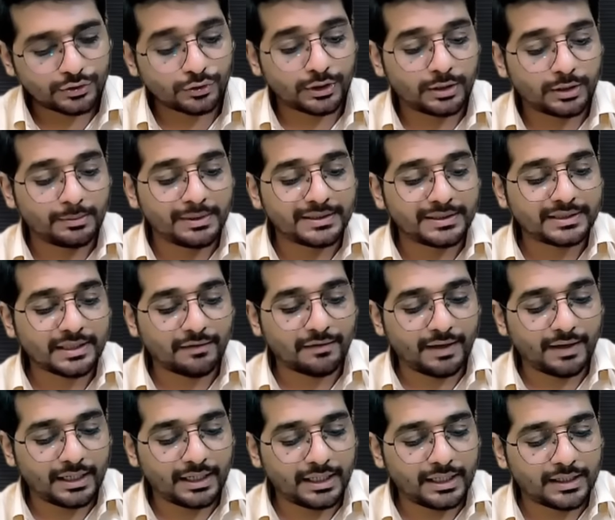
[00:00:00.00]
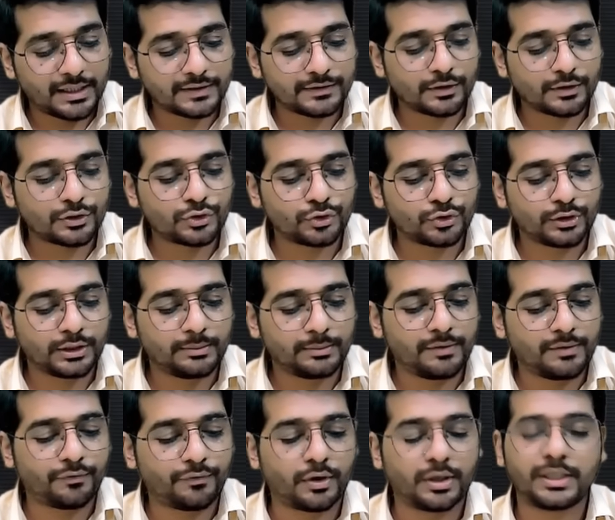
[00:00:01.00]
Should it be 7 days or should it
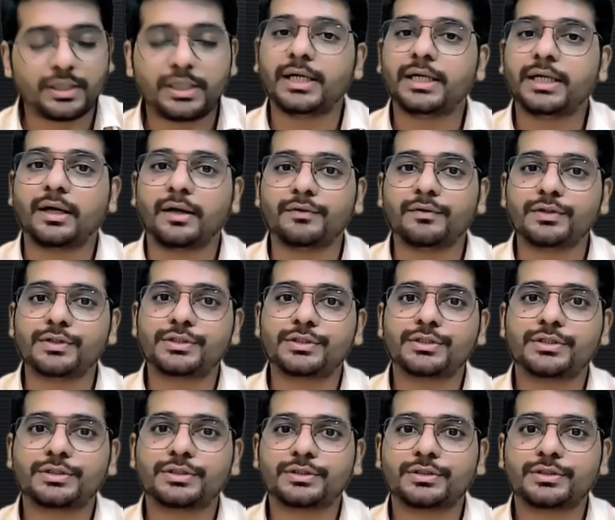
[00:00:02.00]
be 48 hours?